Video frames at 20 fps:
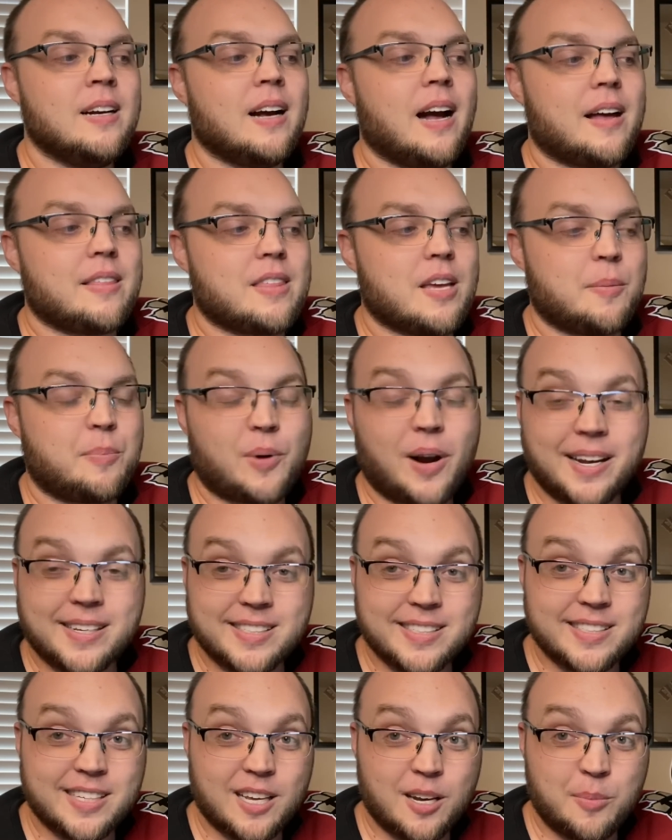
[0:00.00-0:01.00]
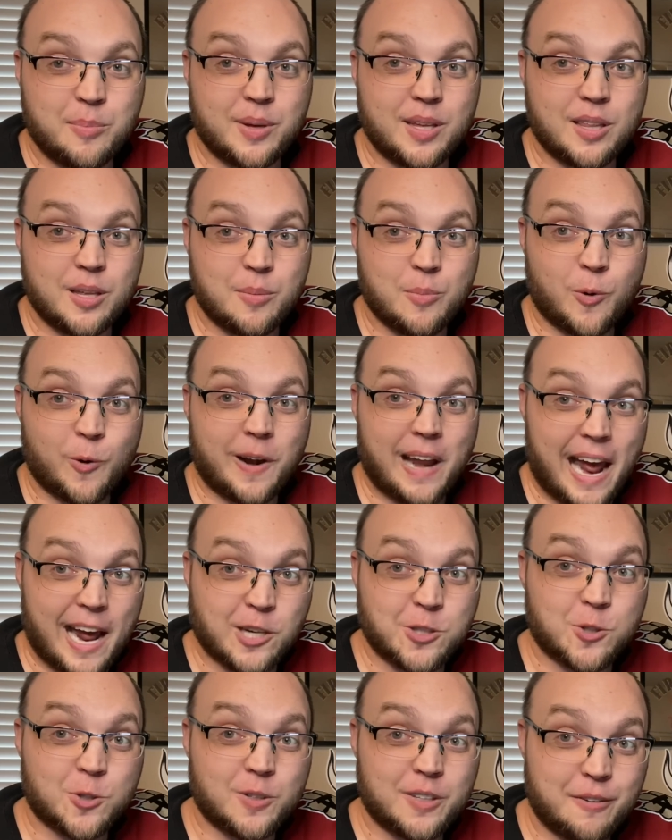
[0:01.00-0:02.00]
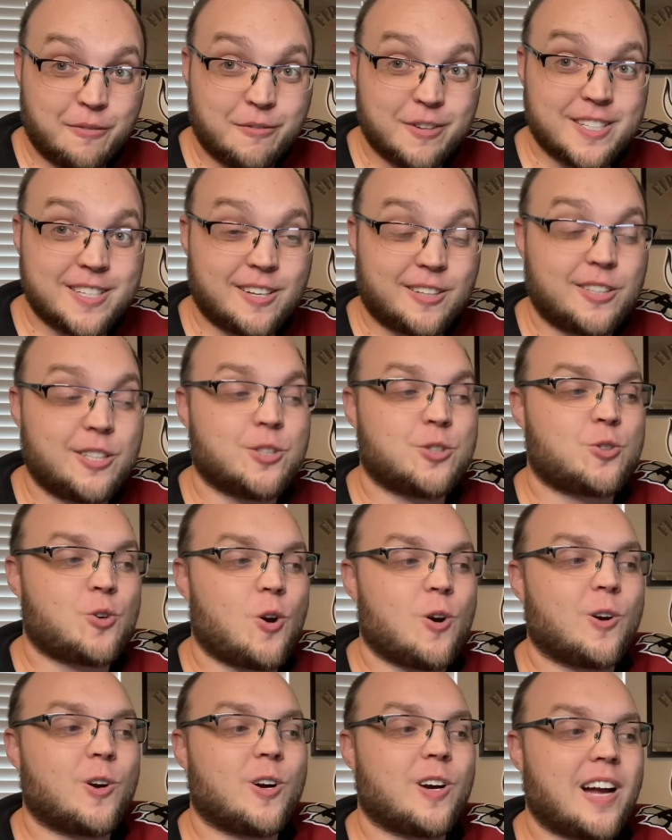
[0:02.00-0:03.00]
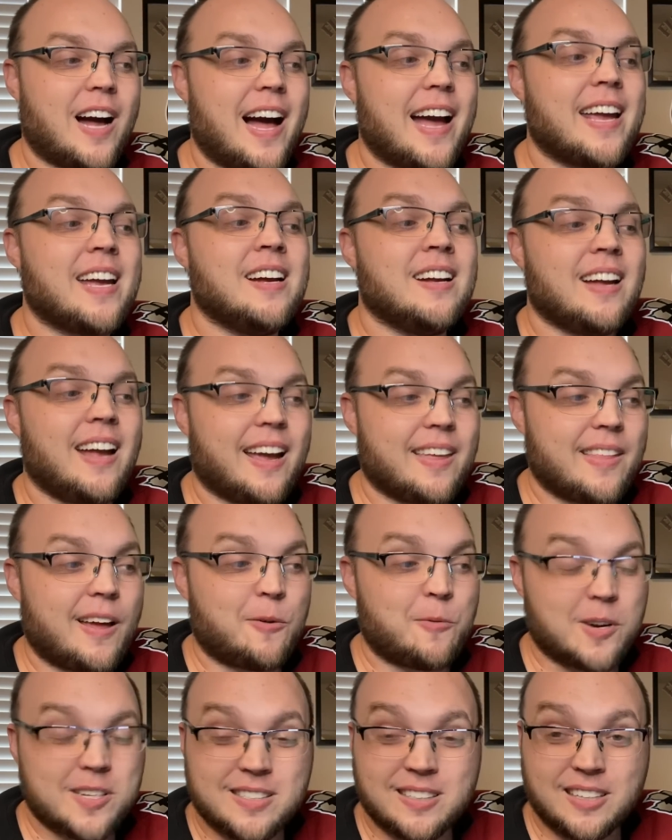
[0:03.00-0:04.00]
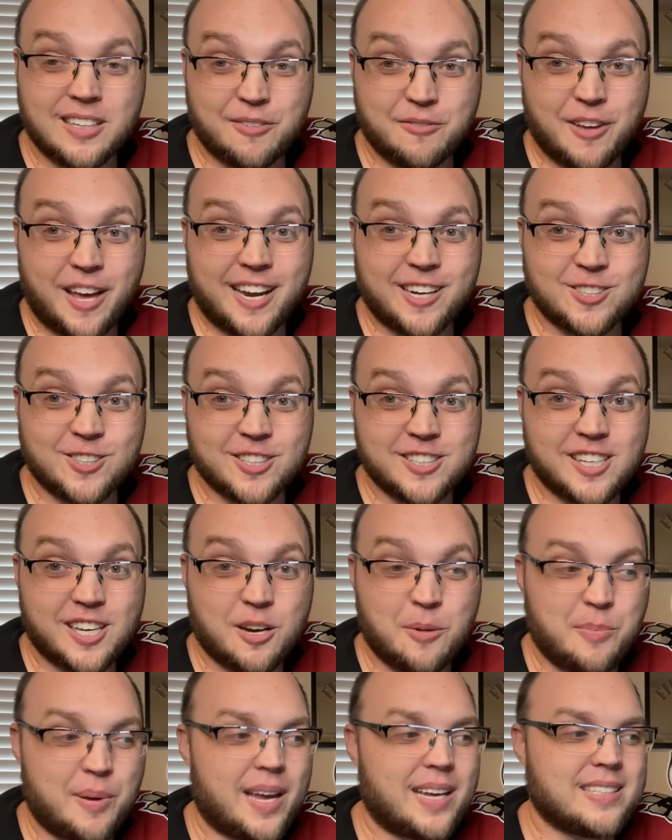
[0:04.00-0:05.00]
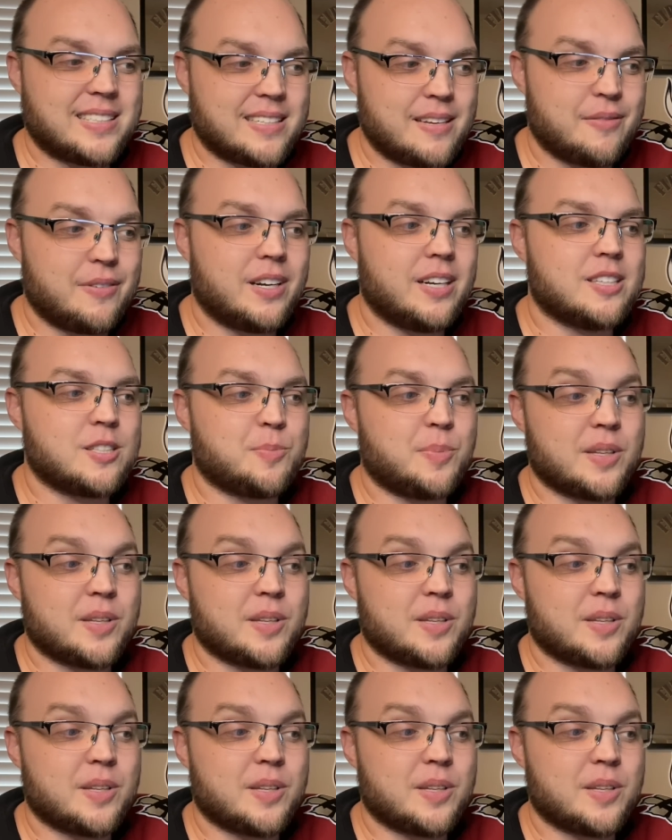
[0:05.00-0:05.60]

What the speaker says: I think Bryce is going to be the more naturally physically stronger guy, and that wrestling advantage is going to pay dividends.